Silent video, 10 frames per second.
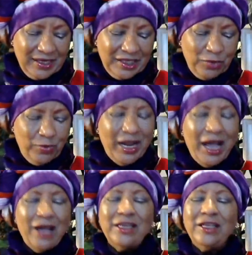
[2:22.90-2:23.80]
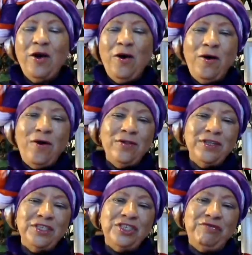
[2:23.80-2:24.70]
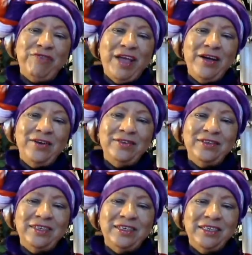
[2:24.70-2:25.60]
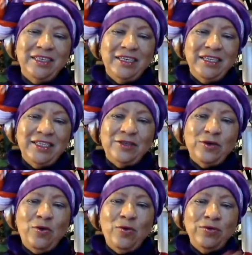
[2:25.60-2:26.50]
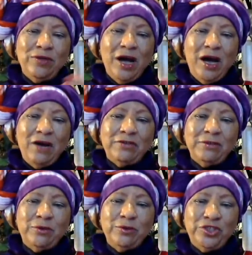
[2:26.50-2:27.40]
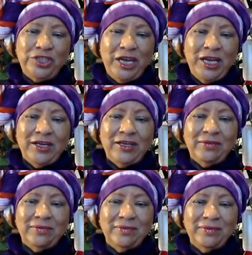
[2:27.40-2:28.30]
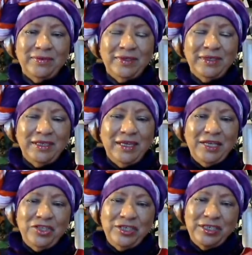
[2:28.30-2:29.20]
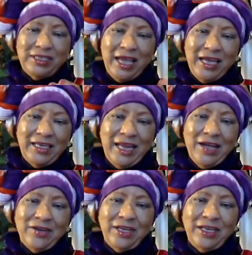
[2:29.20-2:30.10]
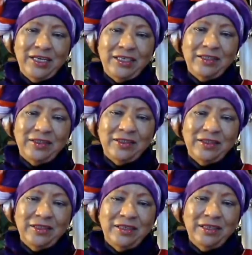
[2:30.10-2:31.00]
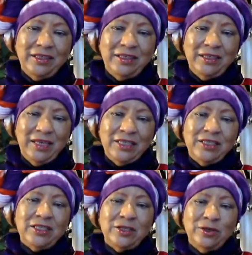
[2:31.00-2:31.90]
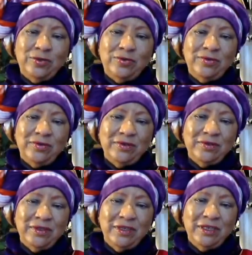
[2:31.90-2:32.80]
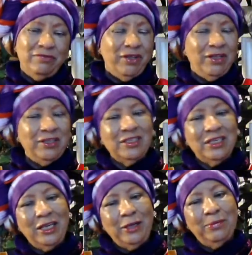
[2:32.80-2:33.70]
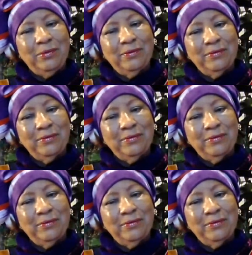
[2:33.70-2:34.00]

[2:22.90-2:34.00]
She went out in the hall and she found this old comfortable chair, and she sank down in it and soon fell asleep.